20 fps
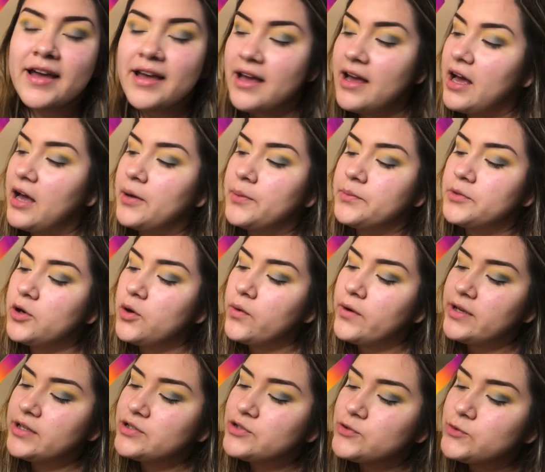I'm
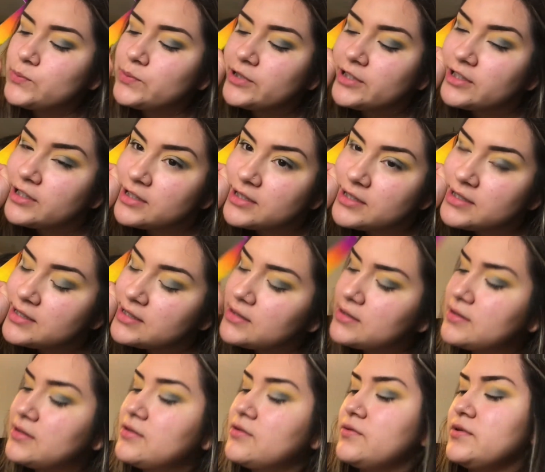going to put,
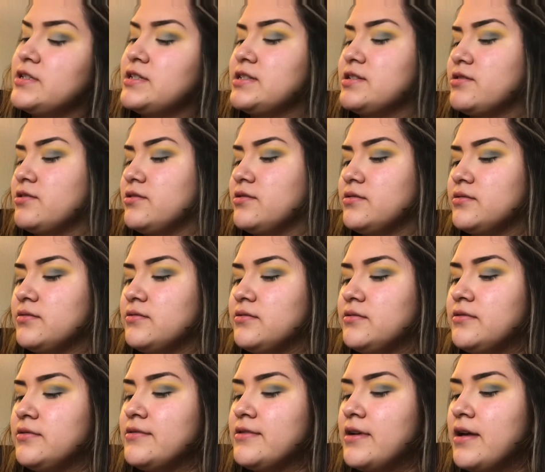what is it called?
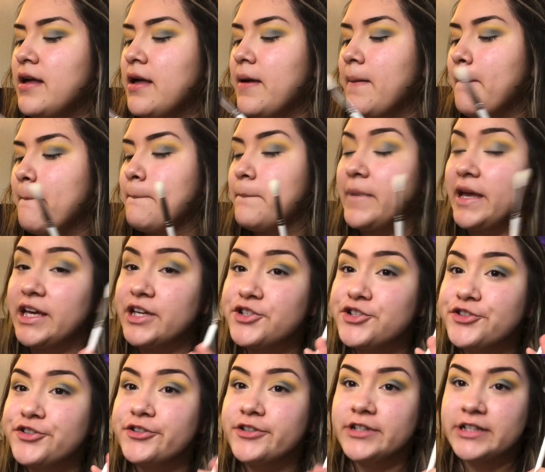
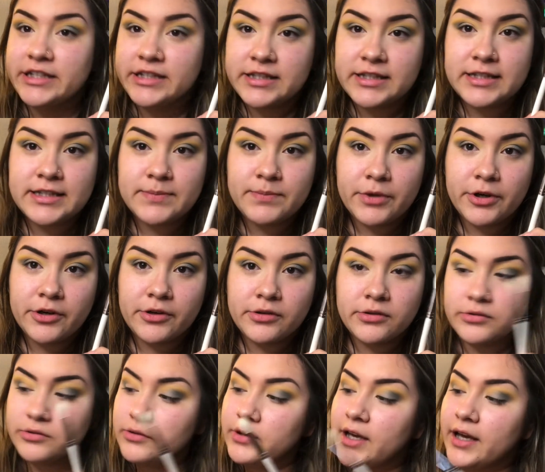Major Inspo.
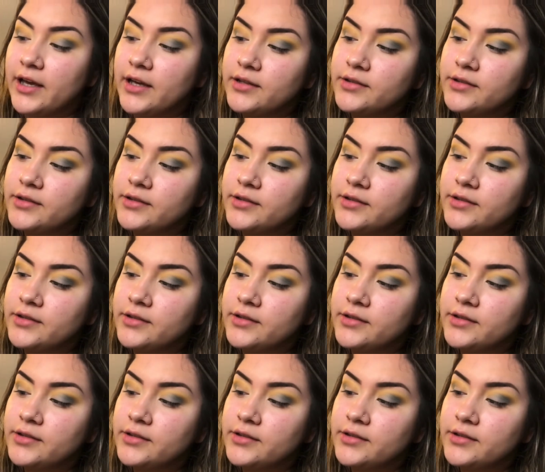Okay.